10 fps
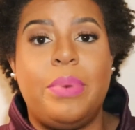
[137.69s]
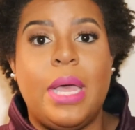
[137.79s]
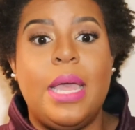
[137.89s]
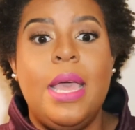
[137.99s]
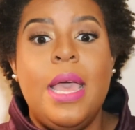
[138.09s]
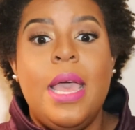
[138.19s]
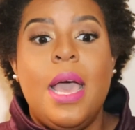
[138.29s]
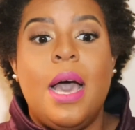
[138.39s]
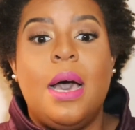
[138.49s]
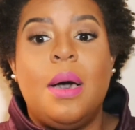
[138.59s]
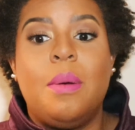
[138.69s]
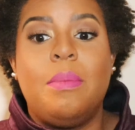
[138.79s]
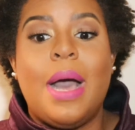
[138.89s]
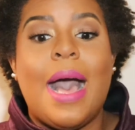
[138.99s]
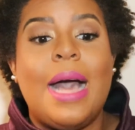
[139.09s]
But
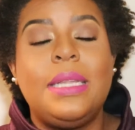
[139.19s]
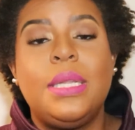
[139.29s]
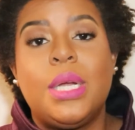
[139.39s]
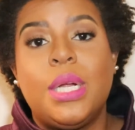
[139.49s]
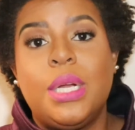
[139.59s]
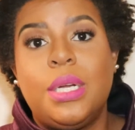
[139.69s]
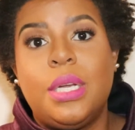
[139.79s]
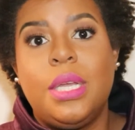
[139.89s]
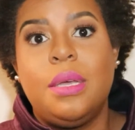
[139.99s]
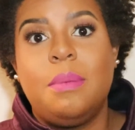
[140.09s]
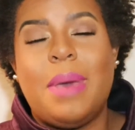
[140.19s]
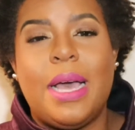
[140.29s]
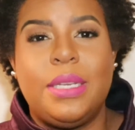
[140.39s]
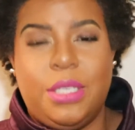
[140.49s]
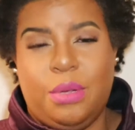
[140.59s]
I learn
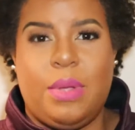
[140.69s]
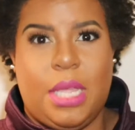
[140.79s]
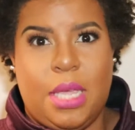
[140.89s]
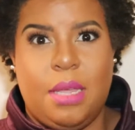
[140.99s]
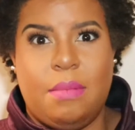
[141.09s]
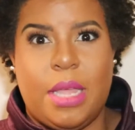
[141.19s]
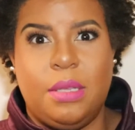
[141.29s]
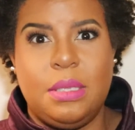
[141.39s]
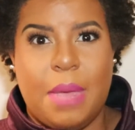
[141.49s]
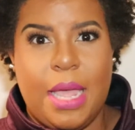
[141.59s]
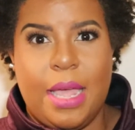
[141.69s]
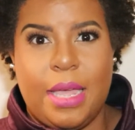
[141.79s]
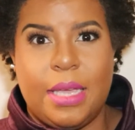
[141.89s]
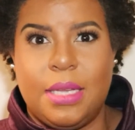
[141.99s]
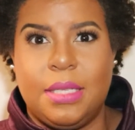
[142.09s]
by doing it, by using my
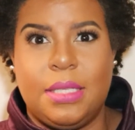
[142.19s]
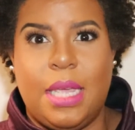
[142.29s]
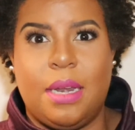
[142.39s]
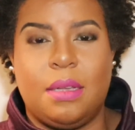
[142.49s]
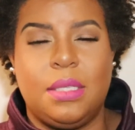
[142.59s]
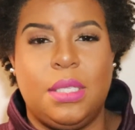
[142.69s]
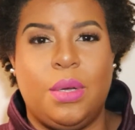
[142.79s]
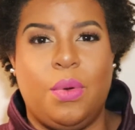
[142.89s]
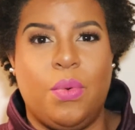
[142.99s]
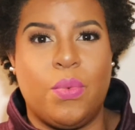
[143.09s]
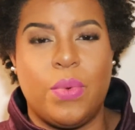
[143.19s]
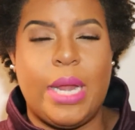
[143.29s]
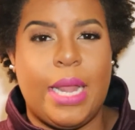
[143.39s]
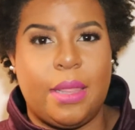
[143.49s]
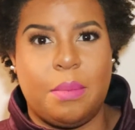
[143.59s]
hands and also
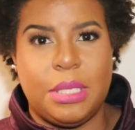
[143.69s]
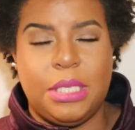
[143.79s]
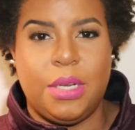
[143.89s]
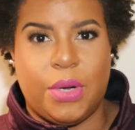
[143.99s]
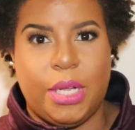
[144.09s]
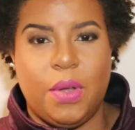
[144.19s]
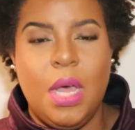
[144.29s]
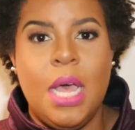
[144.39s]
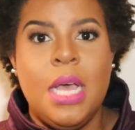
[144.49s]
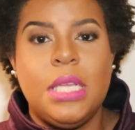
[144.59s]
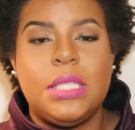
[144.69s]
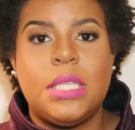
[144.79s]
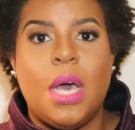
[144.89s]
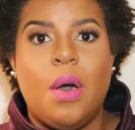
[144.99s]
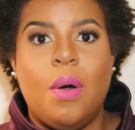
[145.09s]
reading the material.
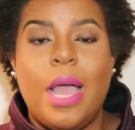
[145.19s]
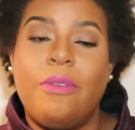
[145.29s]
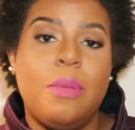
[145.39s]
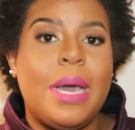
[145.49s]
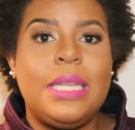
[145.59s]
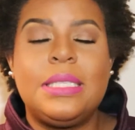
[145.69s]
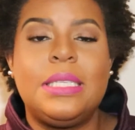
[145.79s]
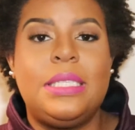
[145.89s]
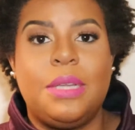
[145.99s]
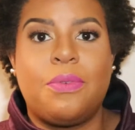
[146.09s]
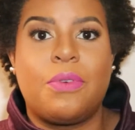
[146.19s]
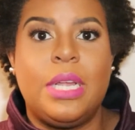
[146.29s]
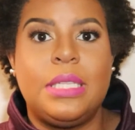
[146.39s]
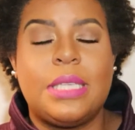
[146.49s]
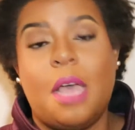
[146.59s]
So everybody's a
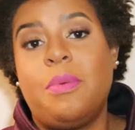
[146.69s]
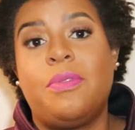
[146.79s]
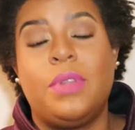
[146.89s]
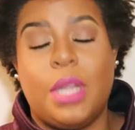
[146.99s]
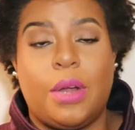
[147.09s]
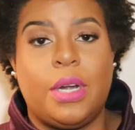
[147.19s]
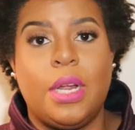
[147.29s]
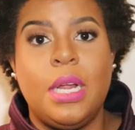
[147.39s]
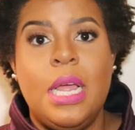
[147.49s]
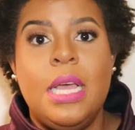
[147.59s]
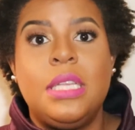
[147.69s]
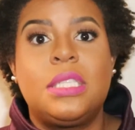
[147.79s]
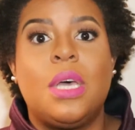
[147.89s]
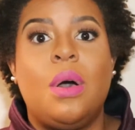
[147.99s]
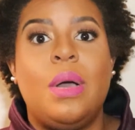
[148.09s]
different type of a learner.
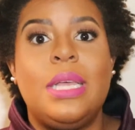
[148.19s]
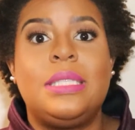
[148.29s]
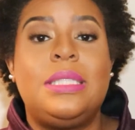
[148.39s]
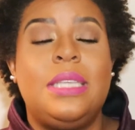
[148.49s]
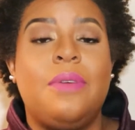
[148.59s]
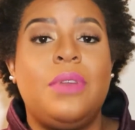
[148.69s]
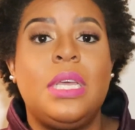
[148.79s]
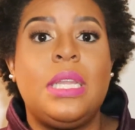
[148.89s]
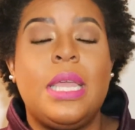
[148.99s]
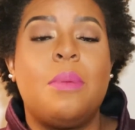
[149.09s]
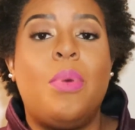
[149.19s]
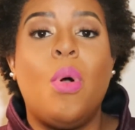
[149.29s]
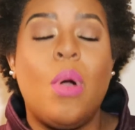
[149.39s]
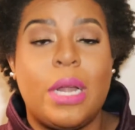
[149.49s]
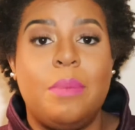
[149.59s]
So it's definitely
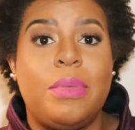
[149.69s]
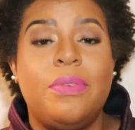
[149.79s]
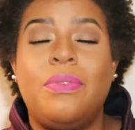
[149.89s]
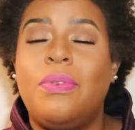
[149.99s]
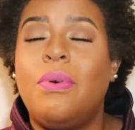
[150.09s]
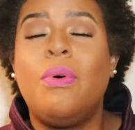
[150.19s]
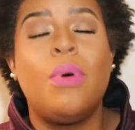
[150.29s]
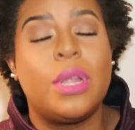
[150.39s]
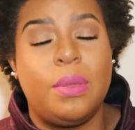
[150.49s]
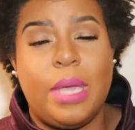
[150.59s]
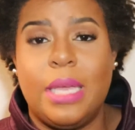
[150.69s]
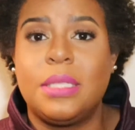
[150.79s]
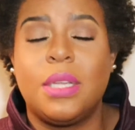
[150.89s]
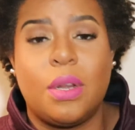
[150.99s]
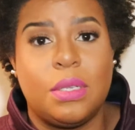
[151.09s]
important before you get
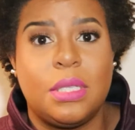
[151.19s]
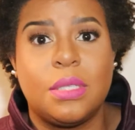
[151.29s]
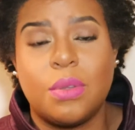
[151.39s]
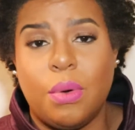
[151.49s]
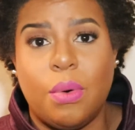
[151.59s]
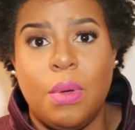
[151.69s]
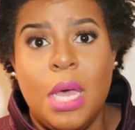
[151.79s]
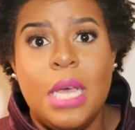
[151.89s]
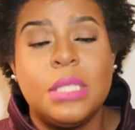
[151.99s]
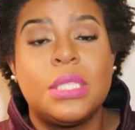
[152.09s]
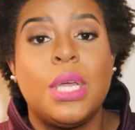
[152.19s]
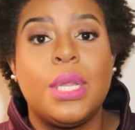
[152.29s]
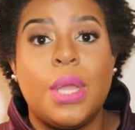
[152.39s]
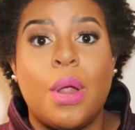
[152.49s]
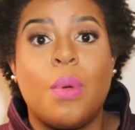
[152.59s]
into nursing school to
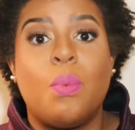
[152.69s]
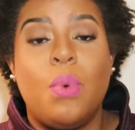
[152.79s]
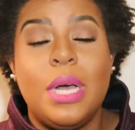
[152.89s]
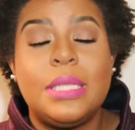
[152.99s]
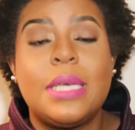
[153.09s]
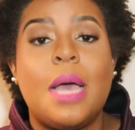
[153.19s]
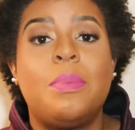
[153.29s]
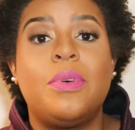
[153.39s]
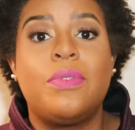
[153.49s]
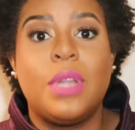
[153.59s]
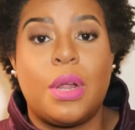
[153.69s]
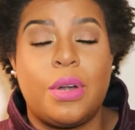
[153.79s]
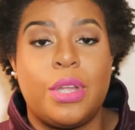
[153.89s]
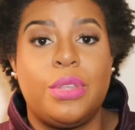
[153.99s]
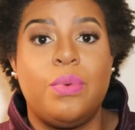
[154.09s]
learn what type of
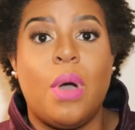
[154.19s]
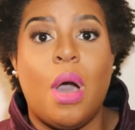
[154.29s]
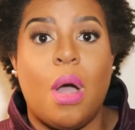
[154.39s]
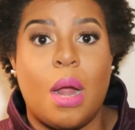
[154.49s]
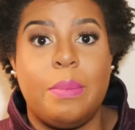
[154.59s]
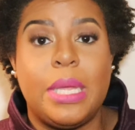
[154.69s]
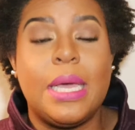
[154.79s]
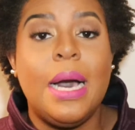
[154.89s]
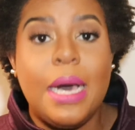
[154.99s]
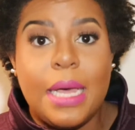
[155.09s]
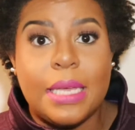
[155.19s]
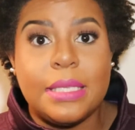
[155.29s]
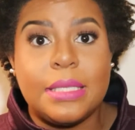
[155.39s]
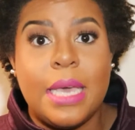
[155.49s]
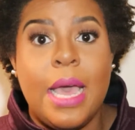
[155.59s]
learner you are,
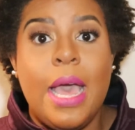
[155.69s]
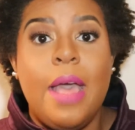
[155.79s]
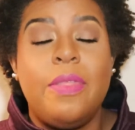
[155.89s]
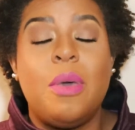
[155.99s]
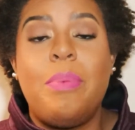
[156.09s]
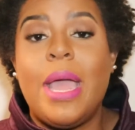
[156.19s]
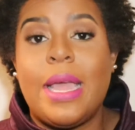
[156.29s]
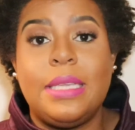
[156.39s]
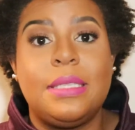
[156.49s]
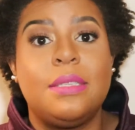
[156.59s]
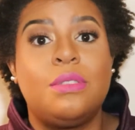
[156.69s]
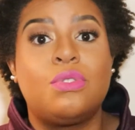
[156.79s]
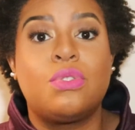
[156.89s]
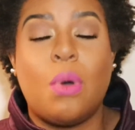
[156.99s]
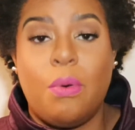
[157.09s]
because the pace is
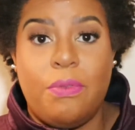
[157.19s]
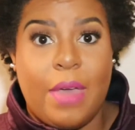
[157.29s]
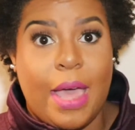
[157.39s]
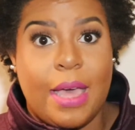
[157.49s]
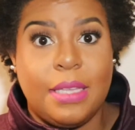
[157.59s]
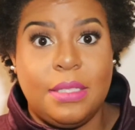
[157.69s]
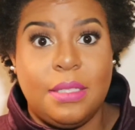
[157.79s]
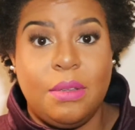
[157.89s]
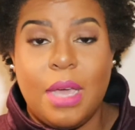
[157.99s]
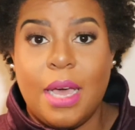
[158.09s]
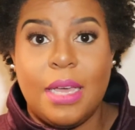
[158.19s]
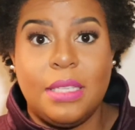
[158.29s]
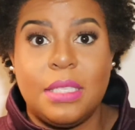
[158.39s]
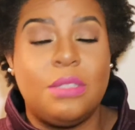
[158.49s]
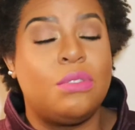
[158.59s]
so fast, you
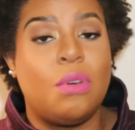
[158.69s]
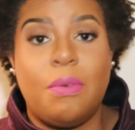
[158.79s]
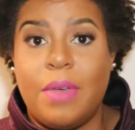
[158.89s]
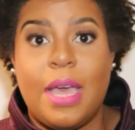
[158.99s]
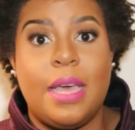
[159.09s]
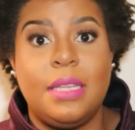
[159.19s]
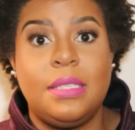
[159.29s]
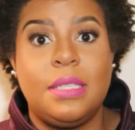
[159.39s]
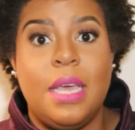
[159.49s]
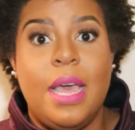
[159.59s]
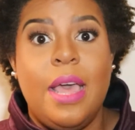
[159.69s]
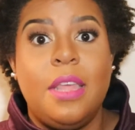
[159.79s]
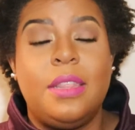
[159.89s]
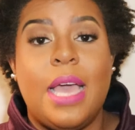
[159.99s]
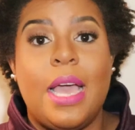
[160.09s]
guys. It's so fast
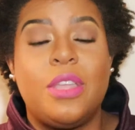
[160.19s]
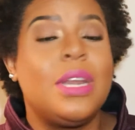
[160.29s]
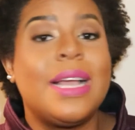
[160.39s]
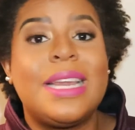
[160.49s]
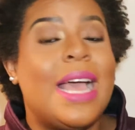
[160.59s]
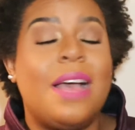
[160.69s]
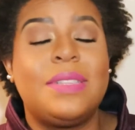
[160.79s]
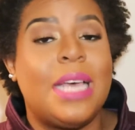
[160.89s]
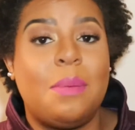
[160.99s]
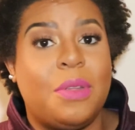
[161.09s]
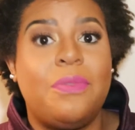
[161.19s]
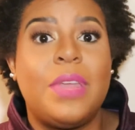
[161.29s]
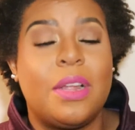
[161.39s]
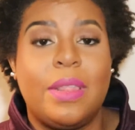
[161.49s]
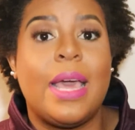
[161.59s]
that you're not gonna have time to
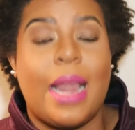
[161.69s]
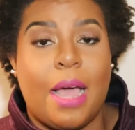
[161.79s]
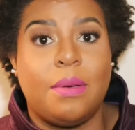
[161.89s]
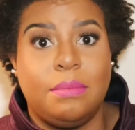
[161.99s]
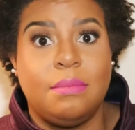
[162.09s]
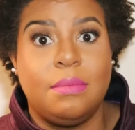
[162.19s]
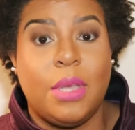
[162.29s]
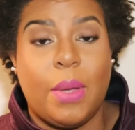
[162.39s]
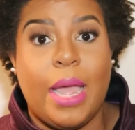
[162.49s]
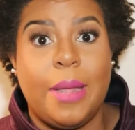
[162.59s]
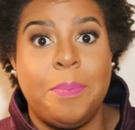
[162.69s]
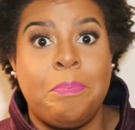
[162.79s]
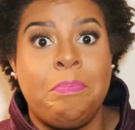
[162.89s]
figure that out, okay?